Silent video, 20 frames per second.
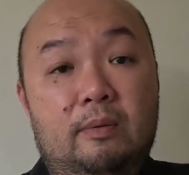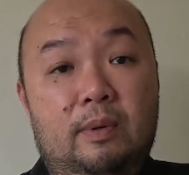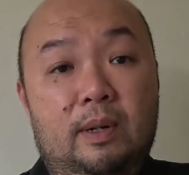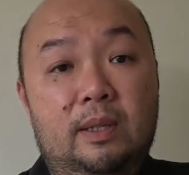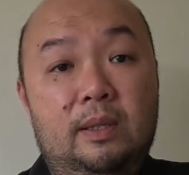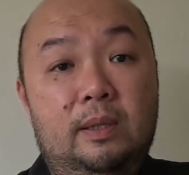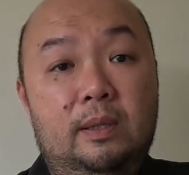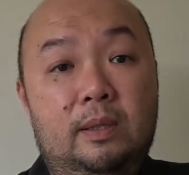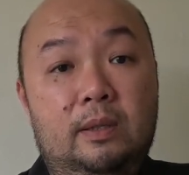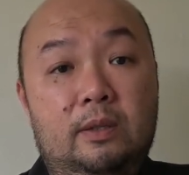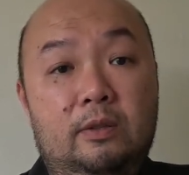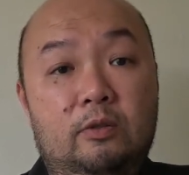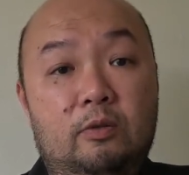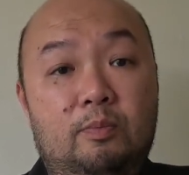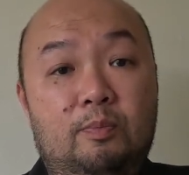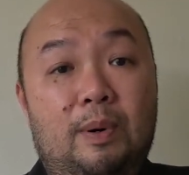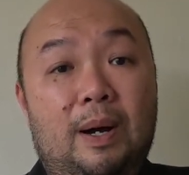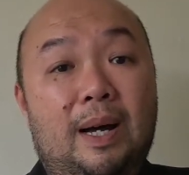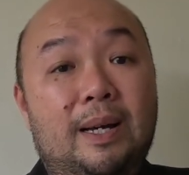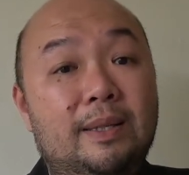Once you
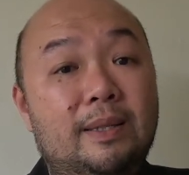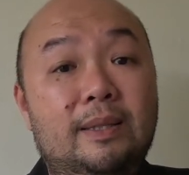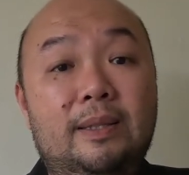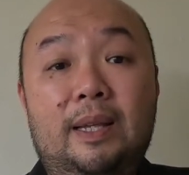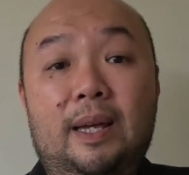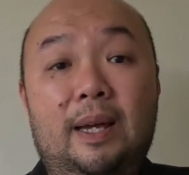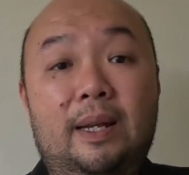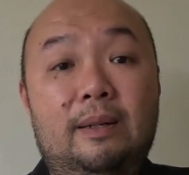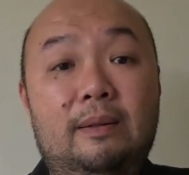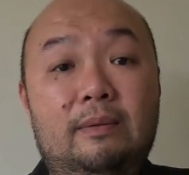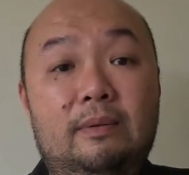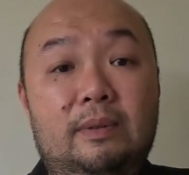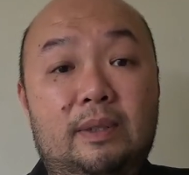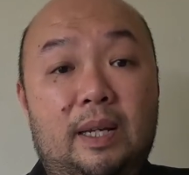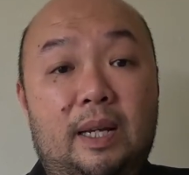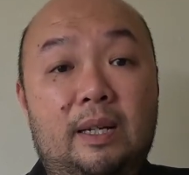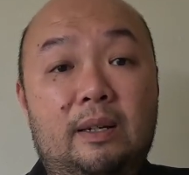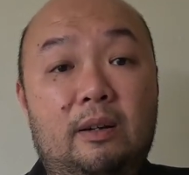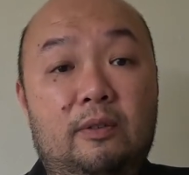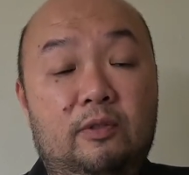pass that,
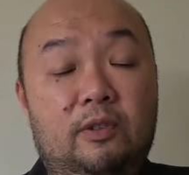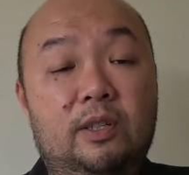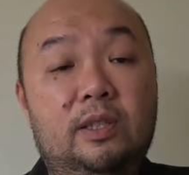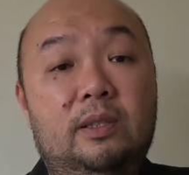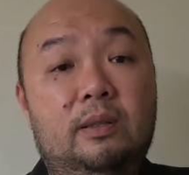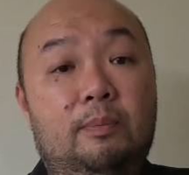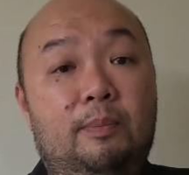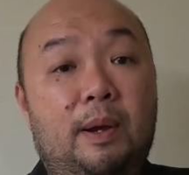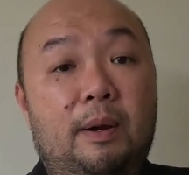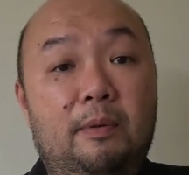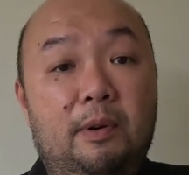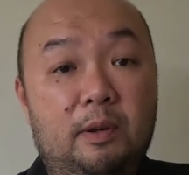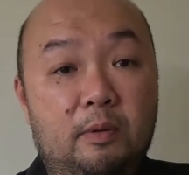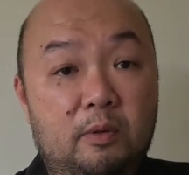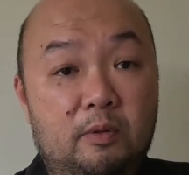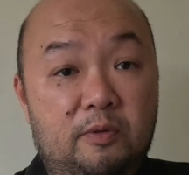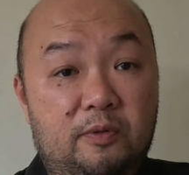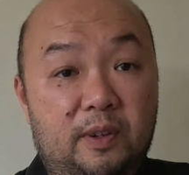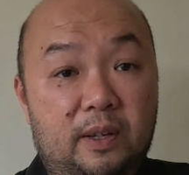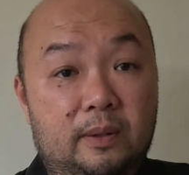then of course the bearing
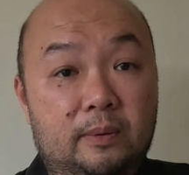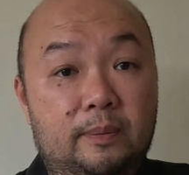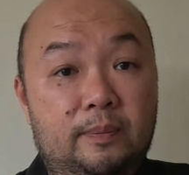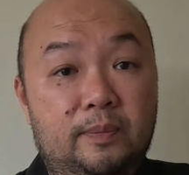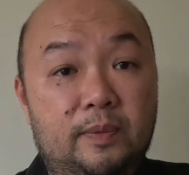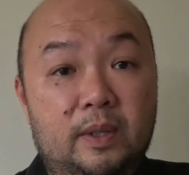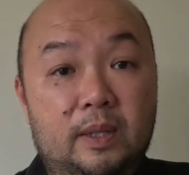will fail.